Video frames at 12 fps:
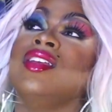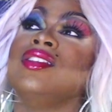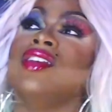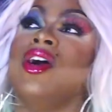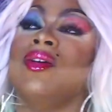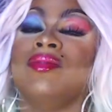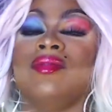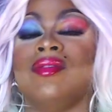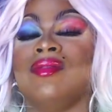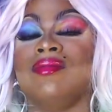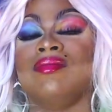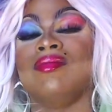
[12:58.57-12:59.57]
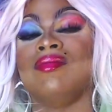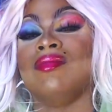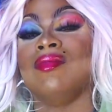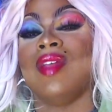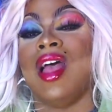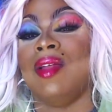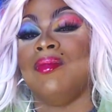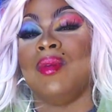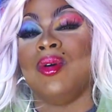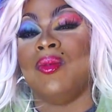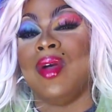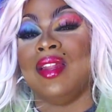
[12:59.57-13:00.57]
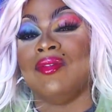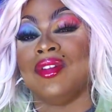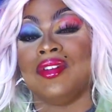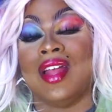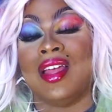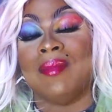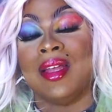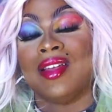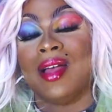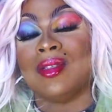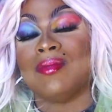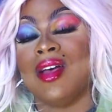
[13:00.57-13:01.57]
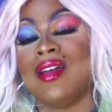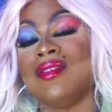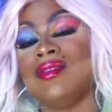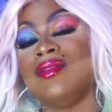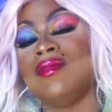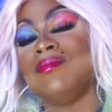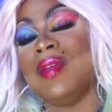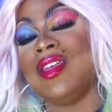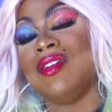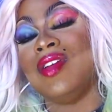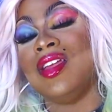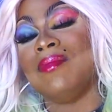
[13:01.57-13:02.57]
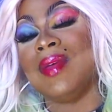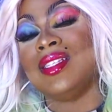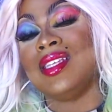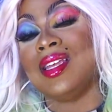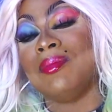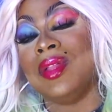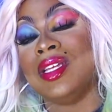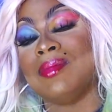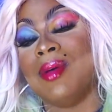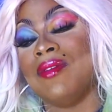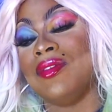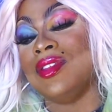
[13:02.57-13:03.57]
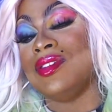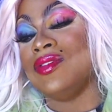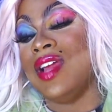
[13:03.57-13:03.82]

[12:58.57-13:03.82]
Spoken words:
So I put Waiting for Tonight in my top spot and Make It Rain in my second place spot for this